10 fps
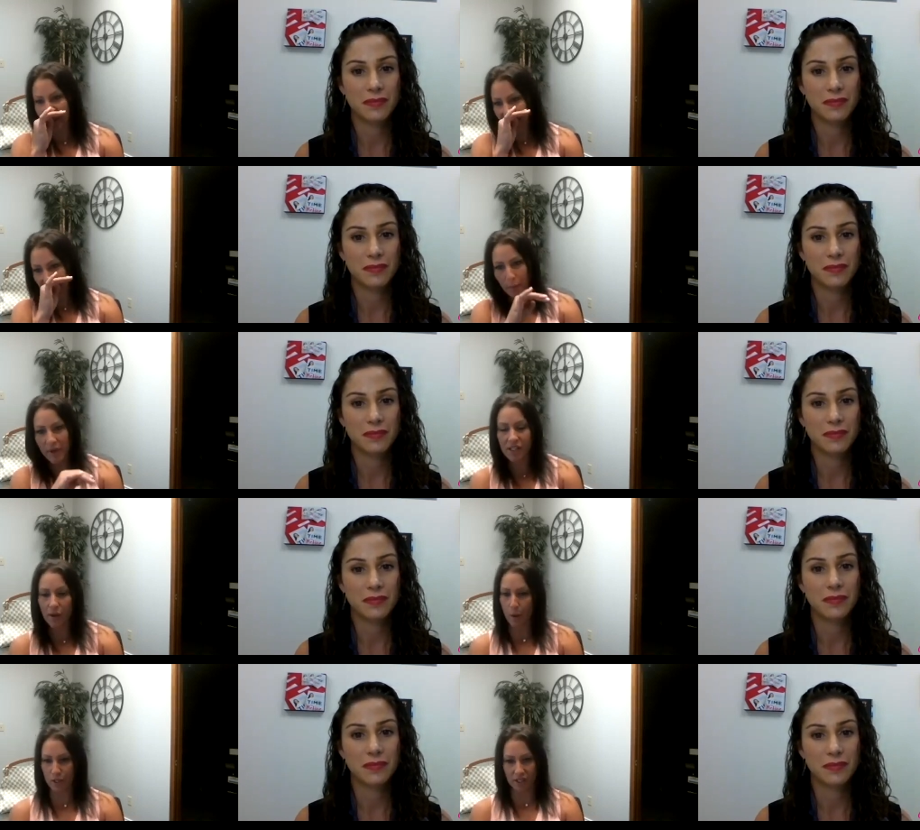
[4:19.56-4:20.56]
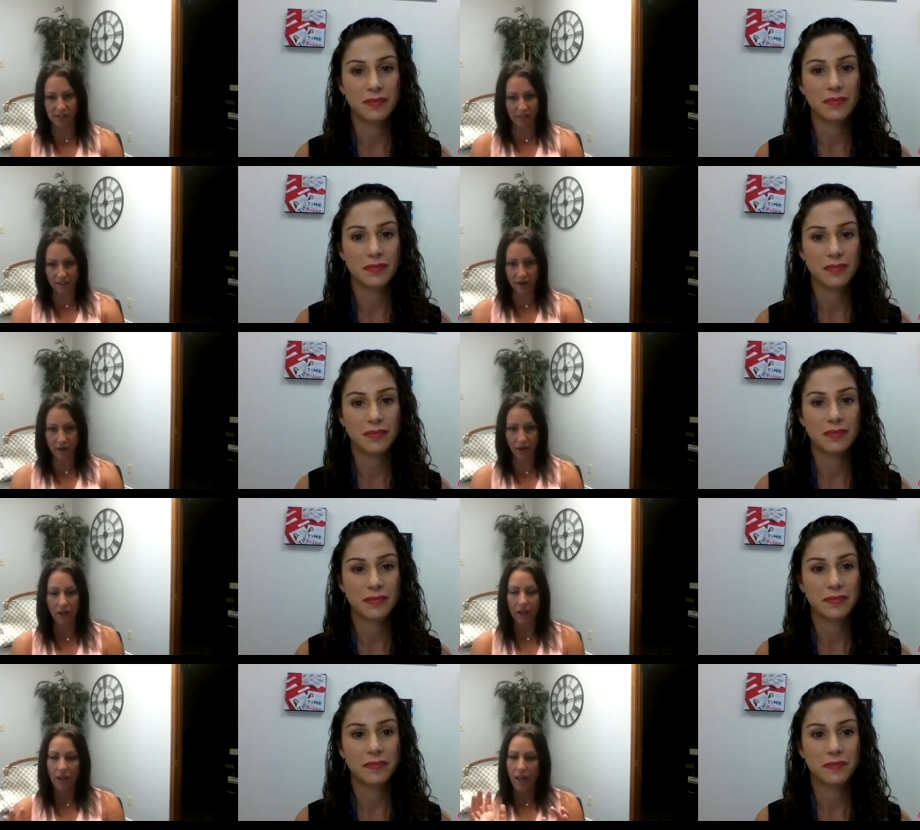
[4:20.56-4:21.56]
Speaker 1: hear me, so I would just sit there
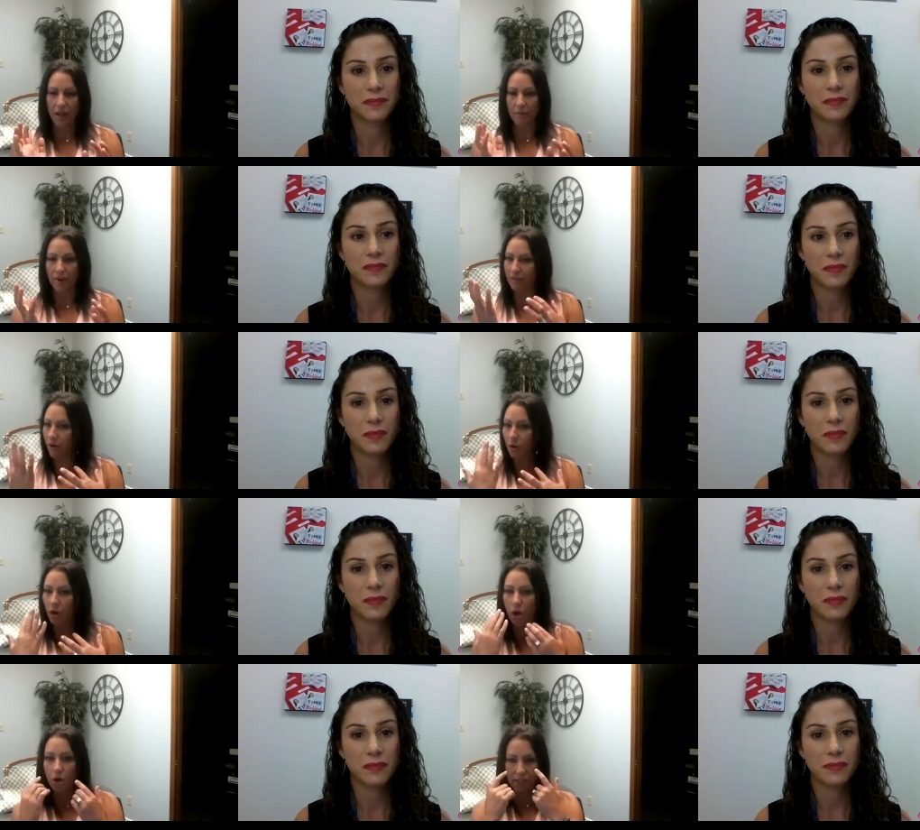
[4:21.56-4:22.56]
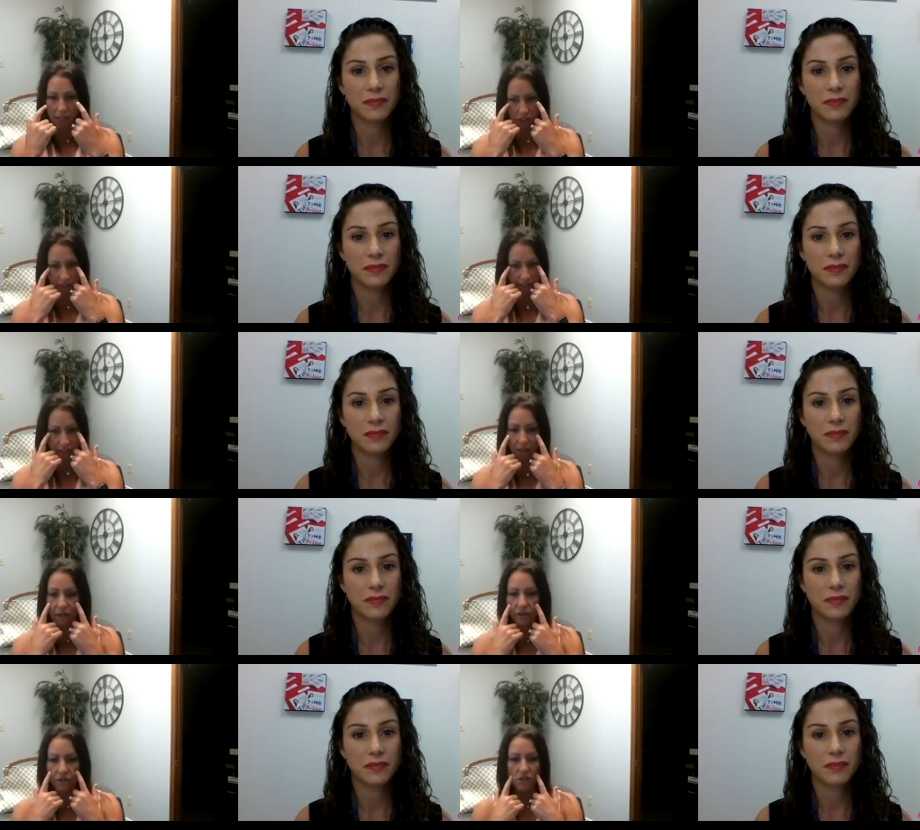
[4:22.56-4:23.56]
and make phone calls and just
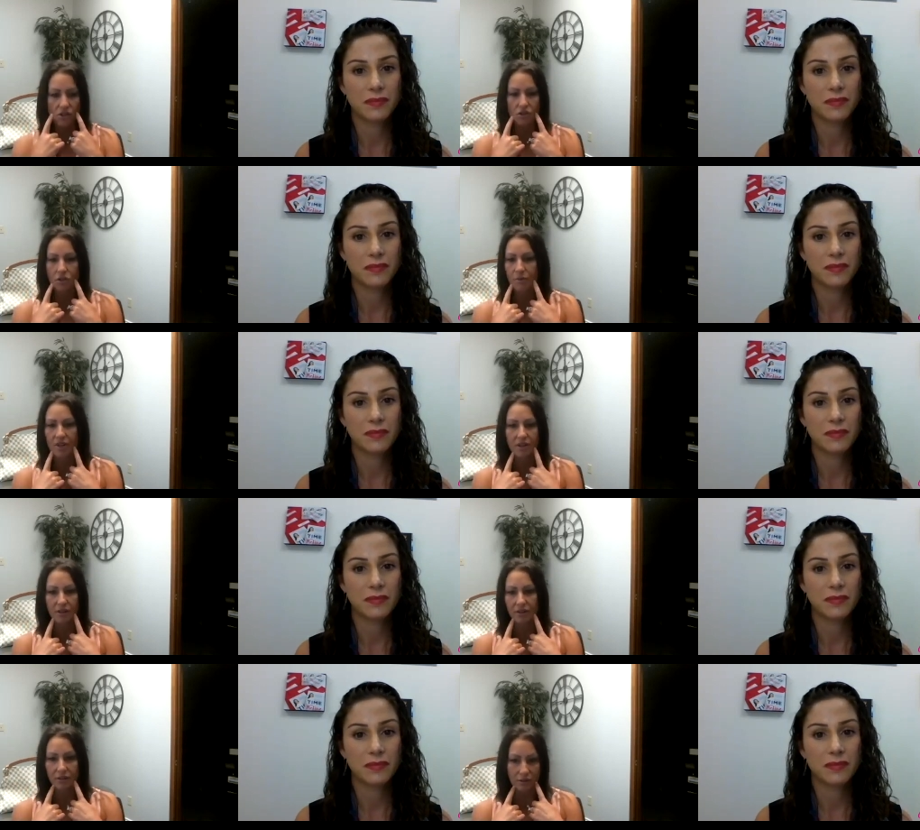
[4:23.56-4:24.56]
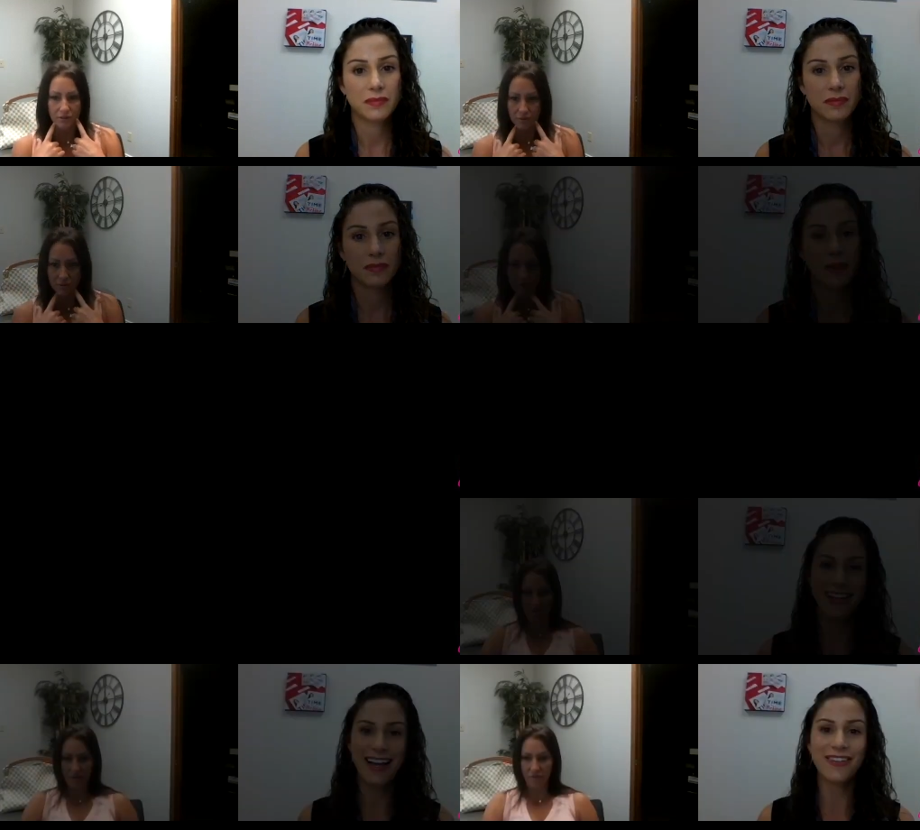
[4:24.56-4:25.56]
tears streaming.
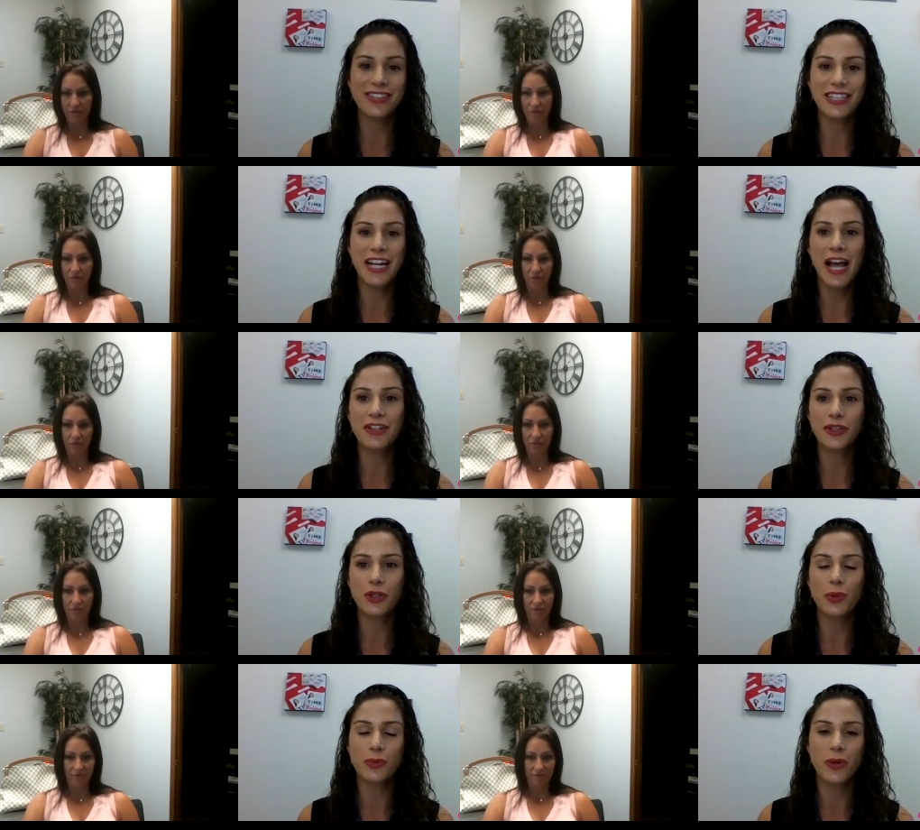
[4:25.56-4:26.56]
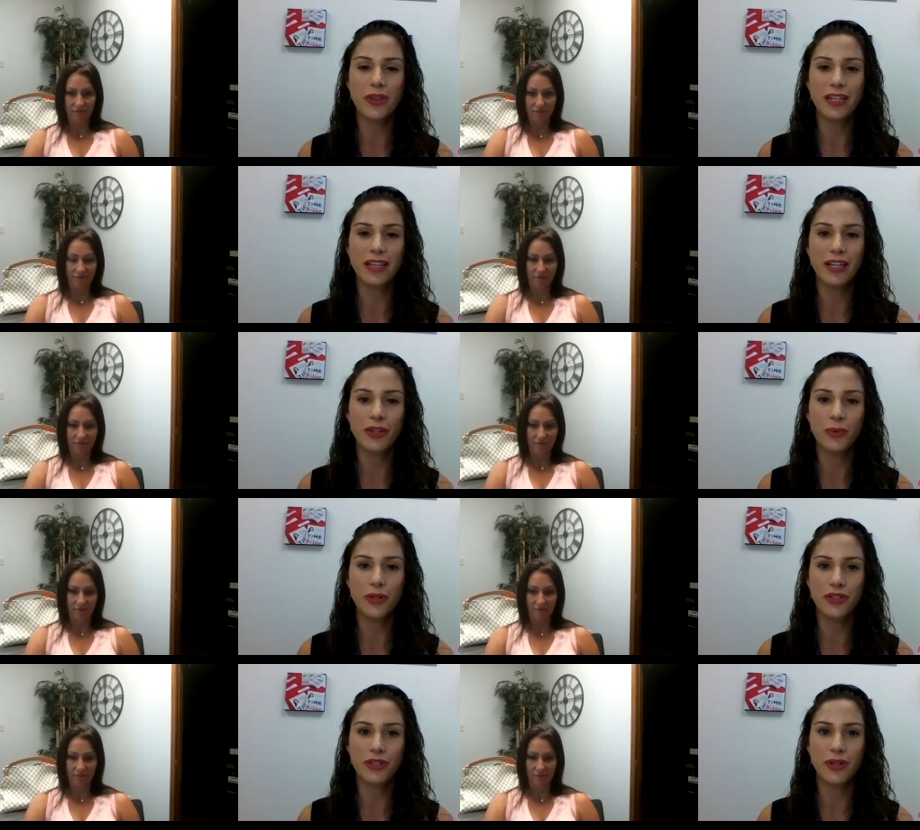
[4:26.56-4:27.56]
Speaker 2: I was going to ask you what's one thing that you
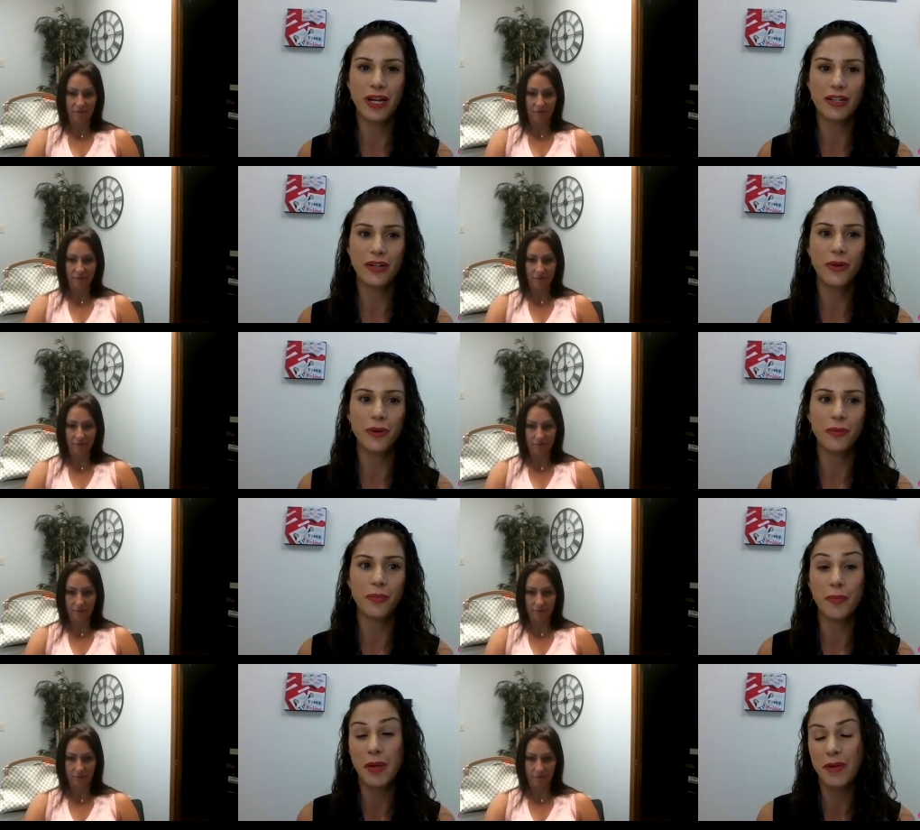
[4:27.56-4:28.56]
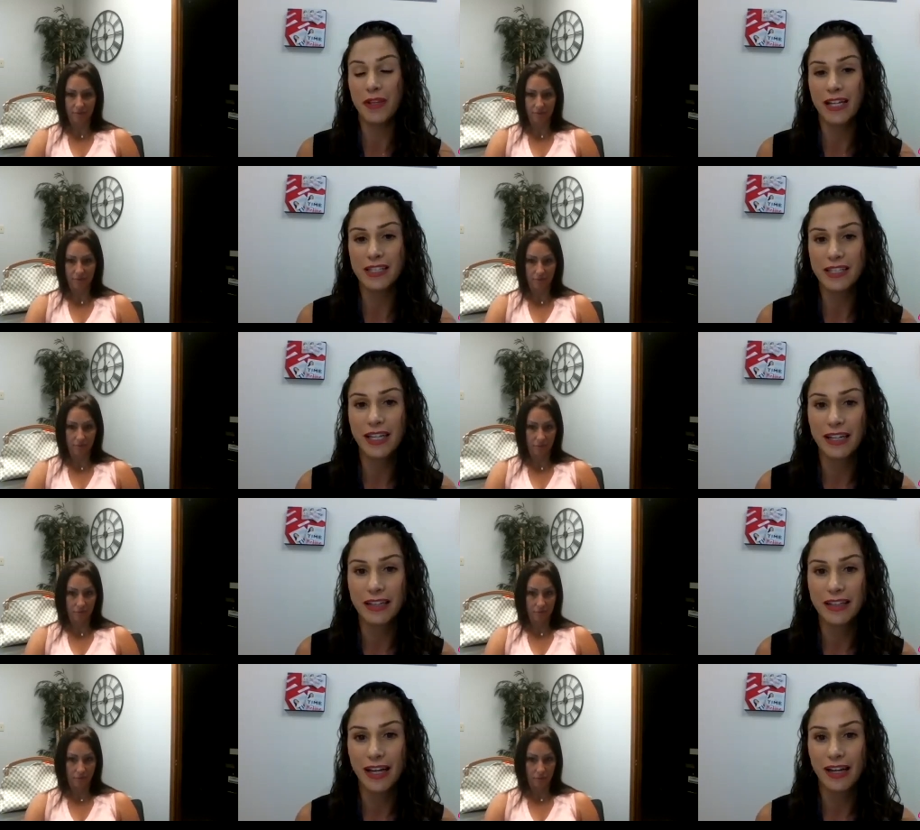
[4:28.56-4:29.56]
wish you had known, but maybe that's
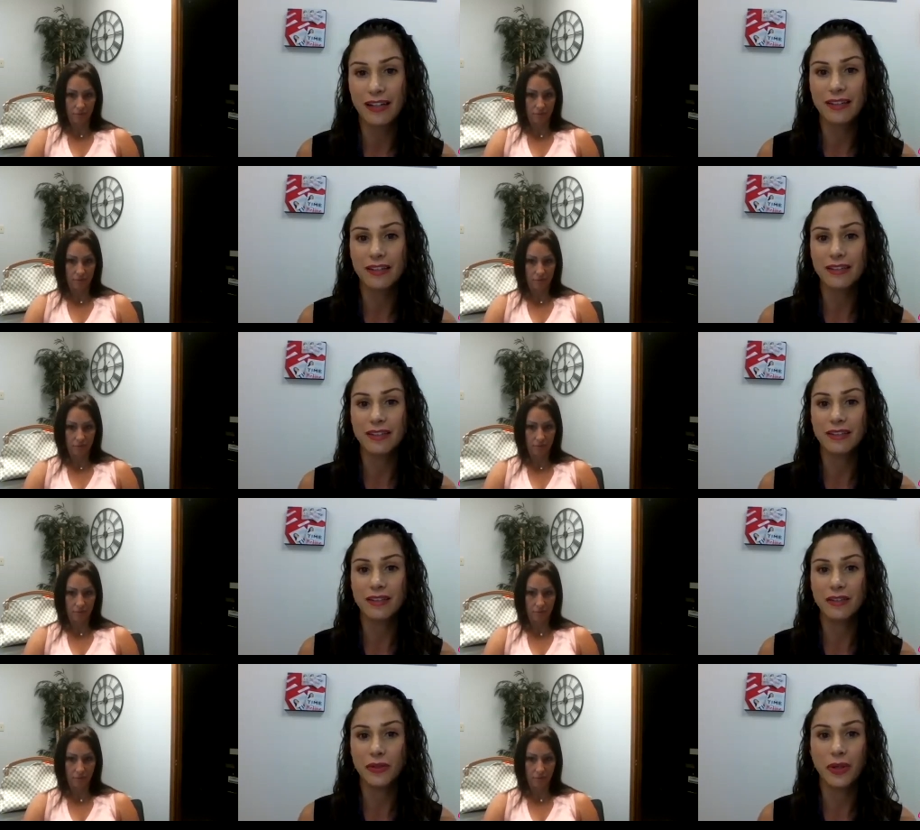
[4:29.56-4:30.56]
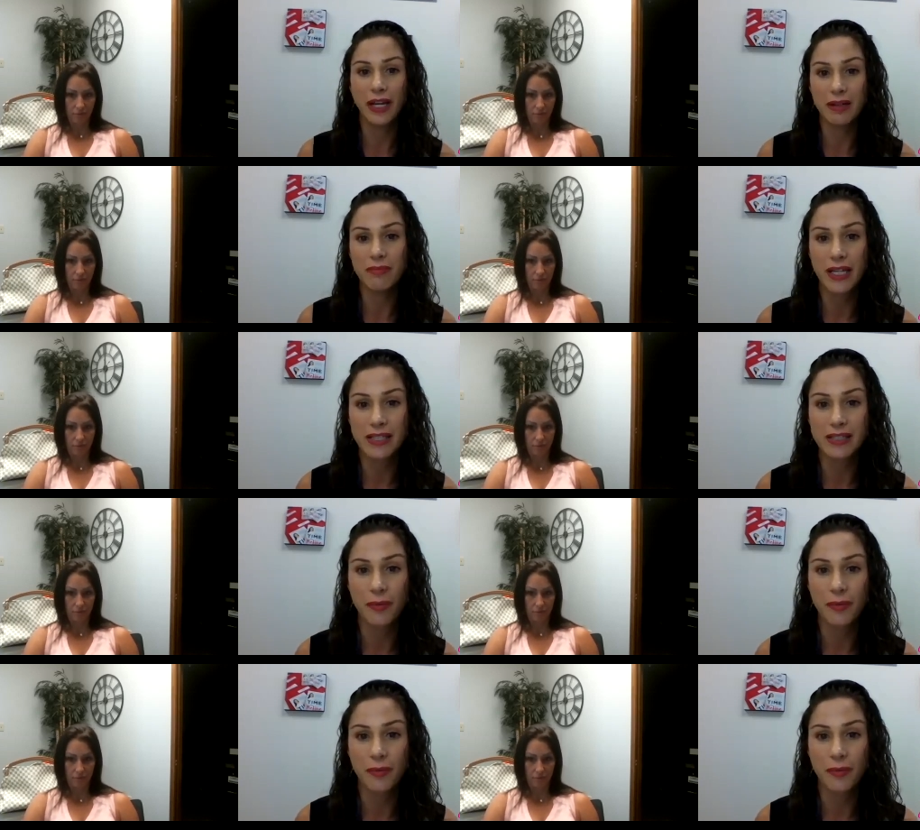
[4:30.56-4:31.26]
it that you can mess